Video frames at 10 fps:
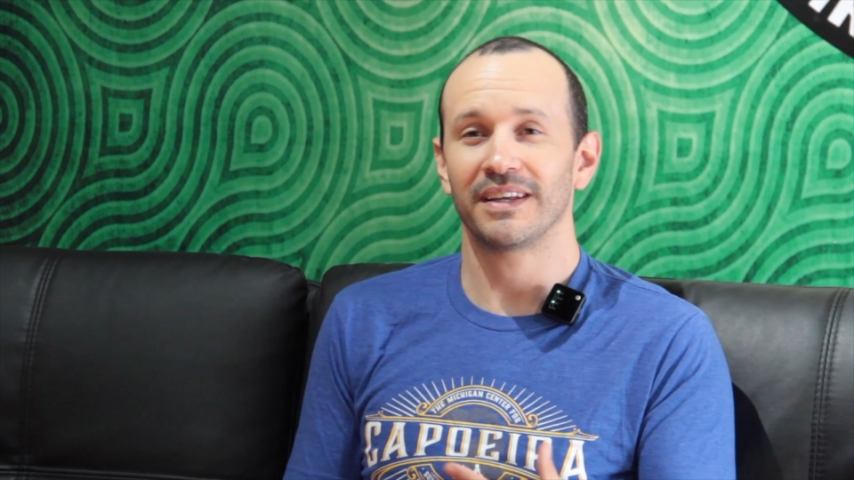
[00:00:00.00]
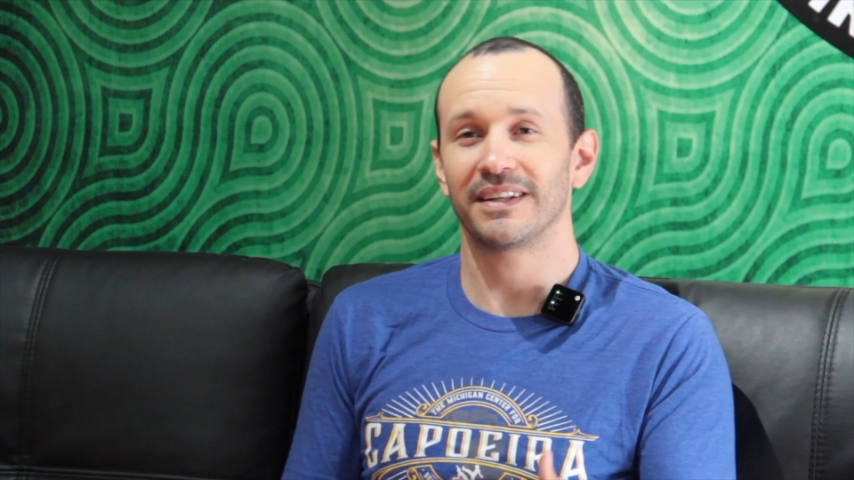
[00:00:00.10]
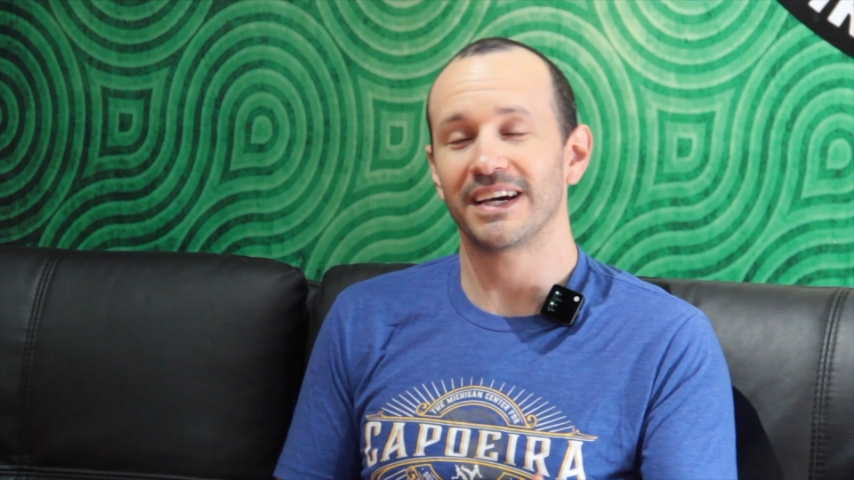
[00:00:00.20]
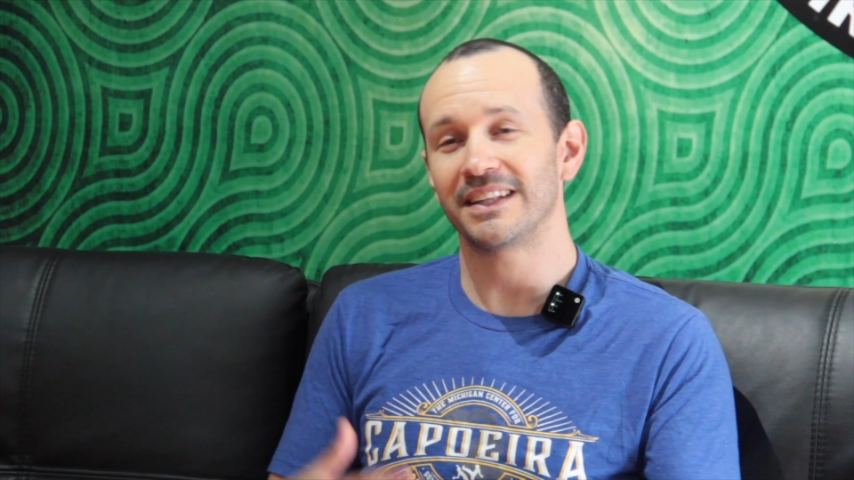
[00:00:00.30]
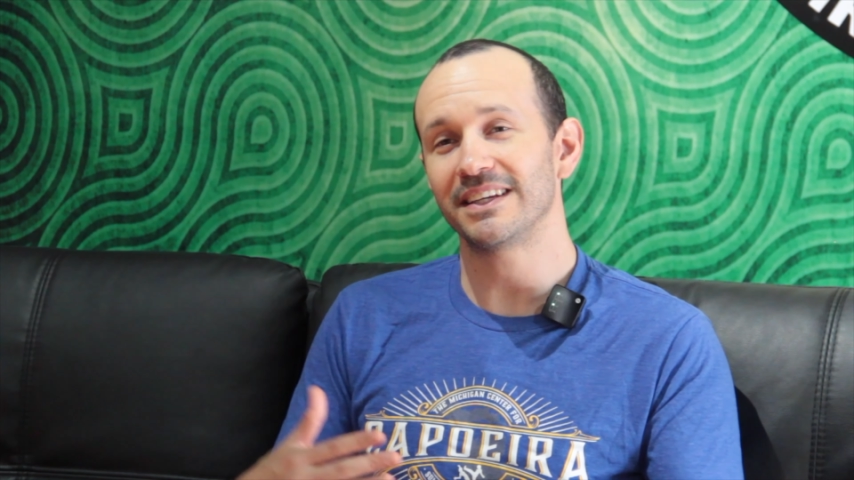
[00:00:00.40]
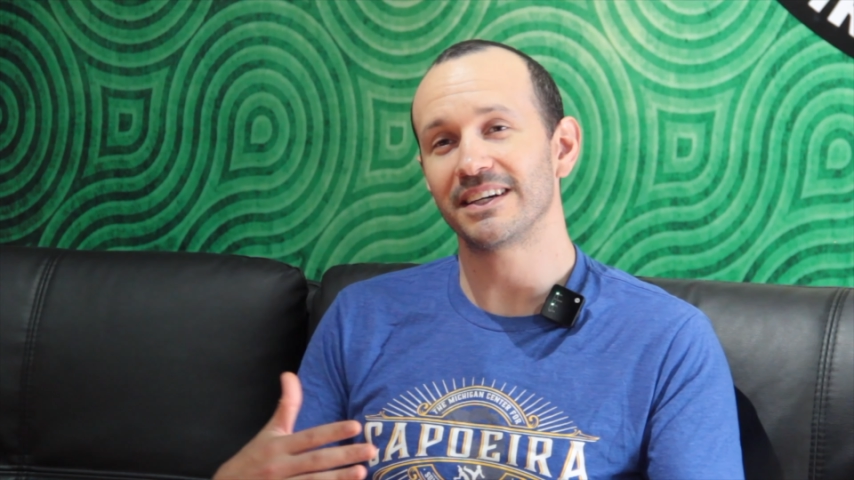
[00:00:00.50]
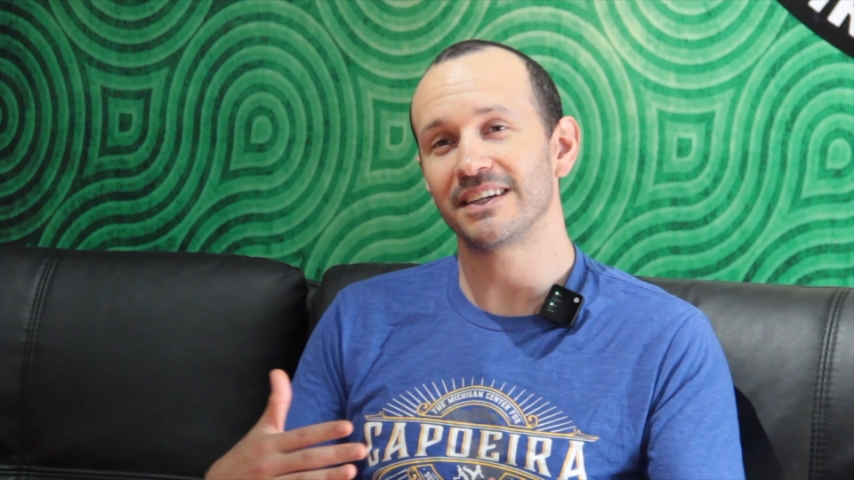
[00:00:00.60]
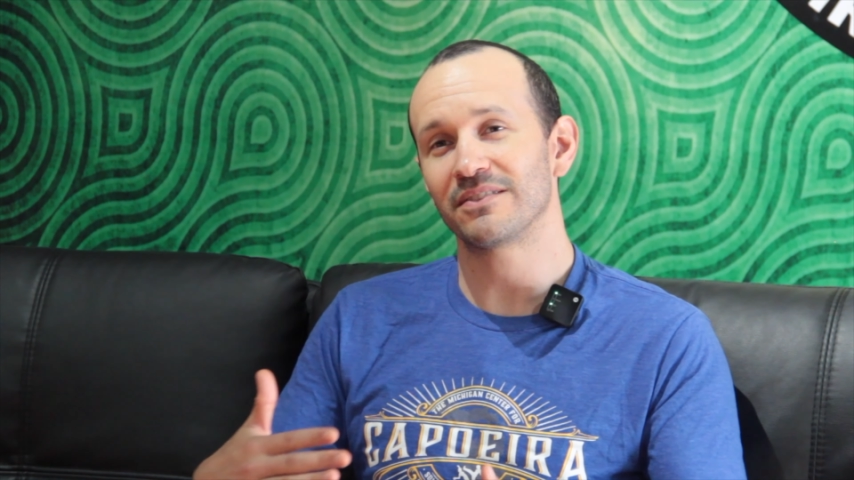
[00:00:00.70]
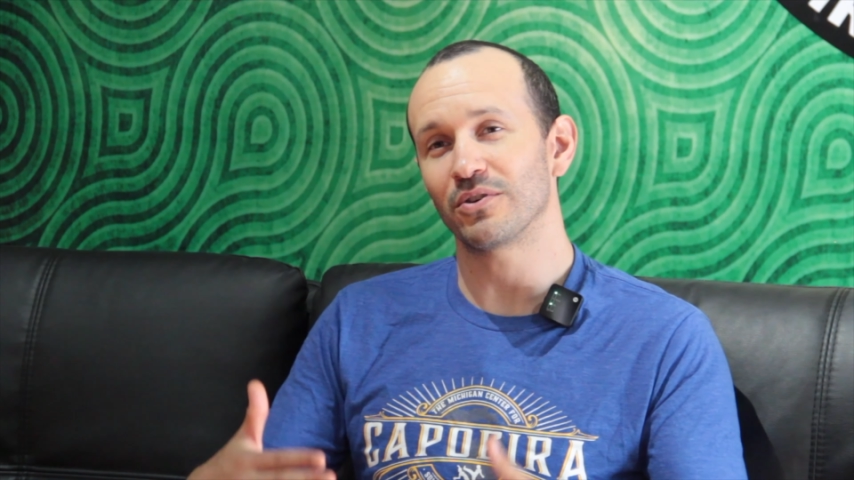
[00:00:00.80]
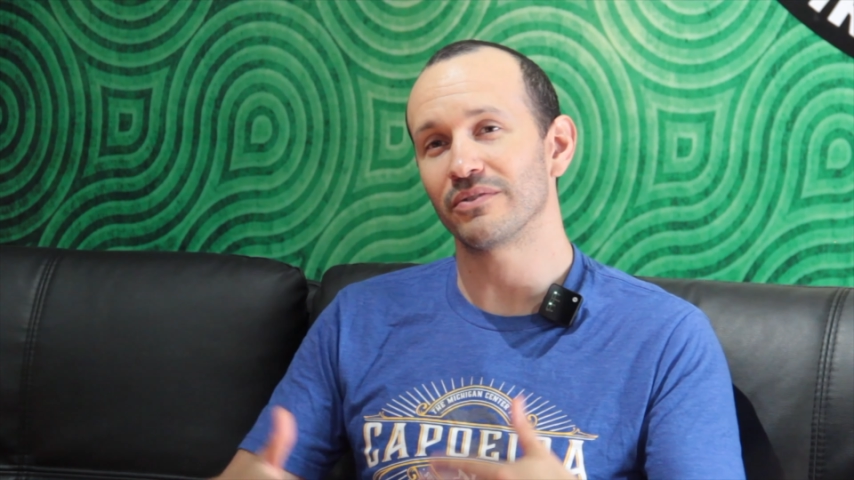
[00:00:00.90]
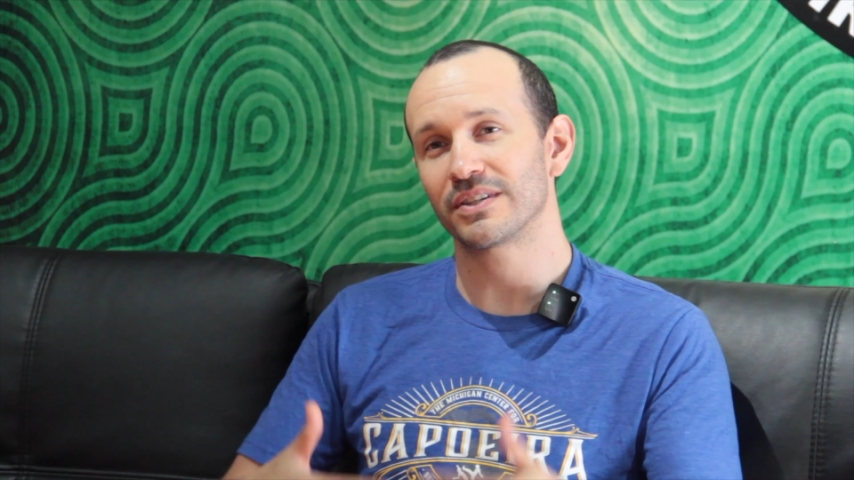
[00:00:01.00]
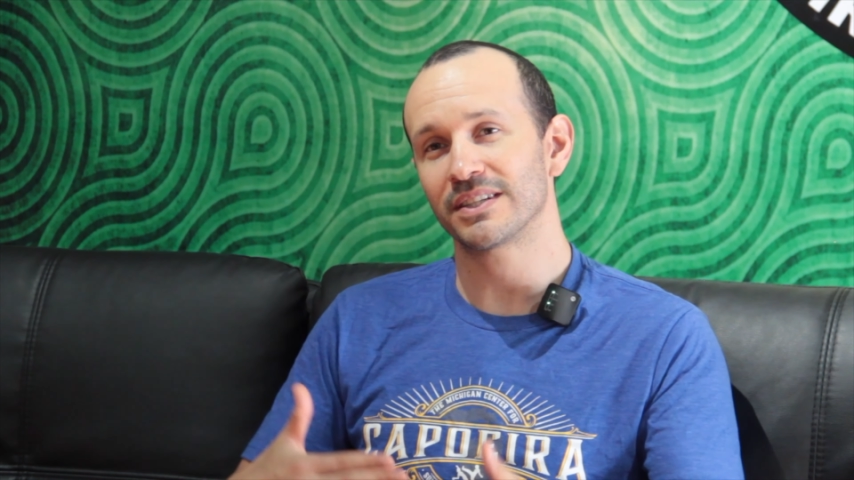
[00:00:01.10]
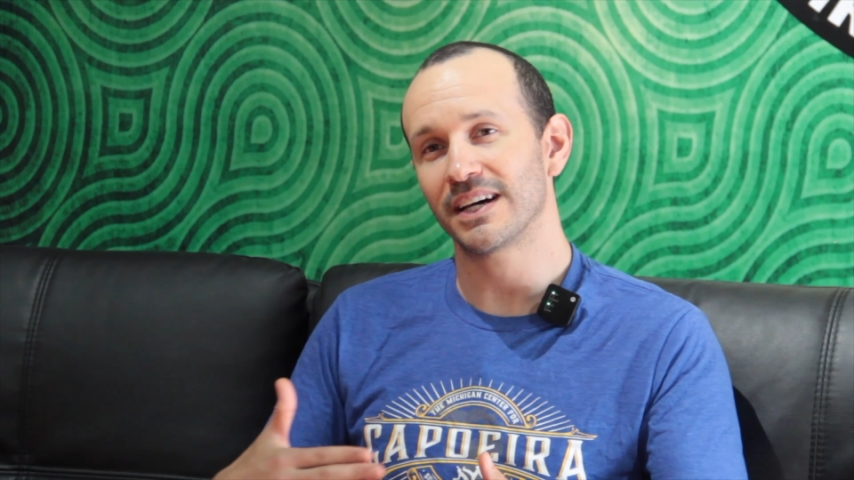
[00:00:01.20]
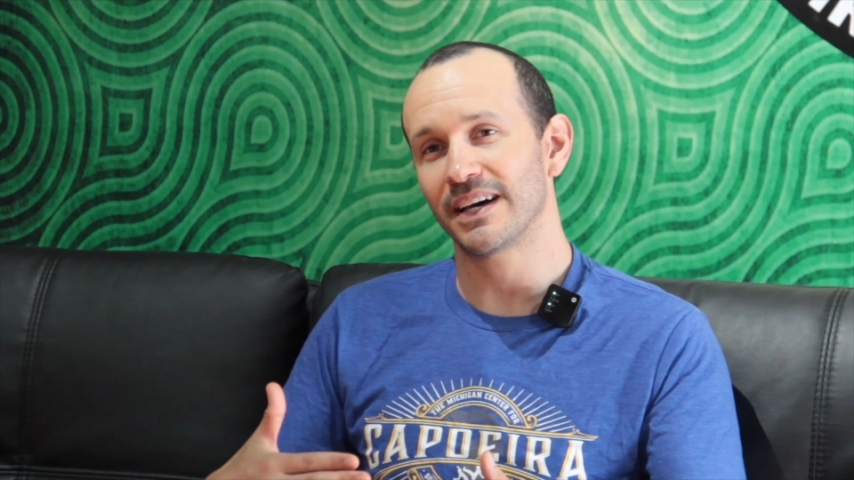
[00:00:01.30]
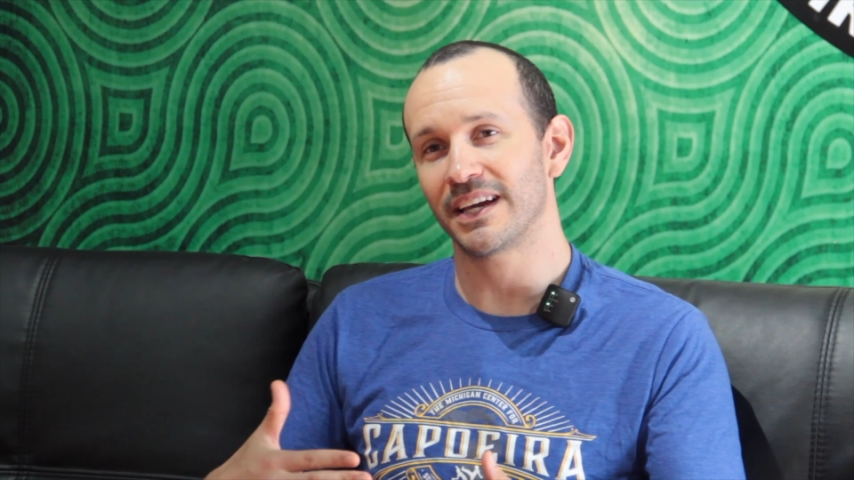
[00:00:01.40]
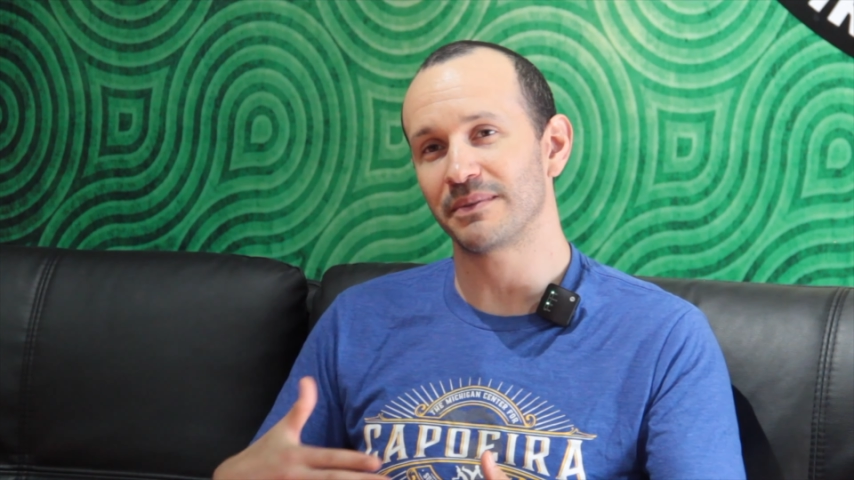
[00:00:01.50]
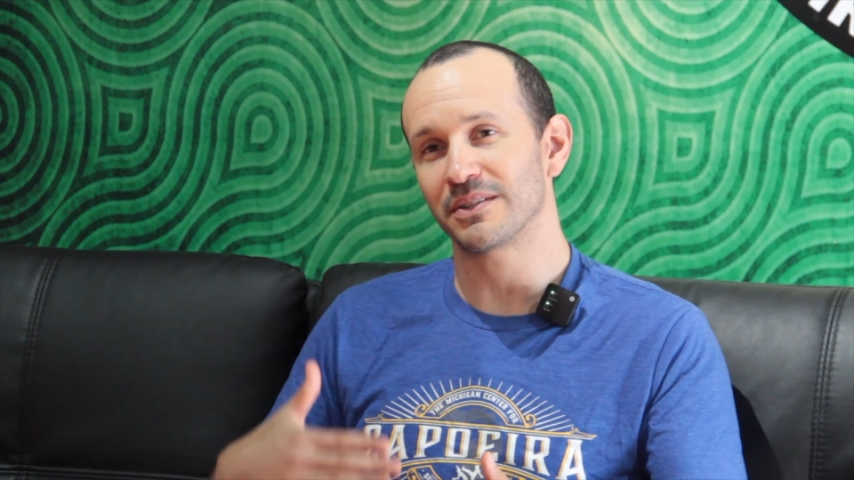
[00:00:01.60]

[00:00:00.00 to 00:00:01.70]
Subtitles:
And the idea is, over time,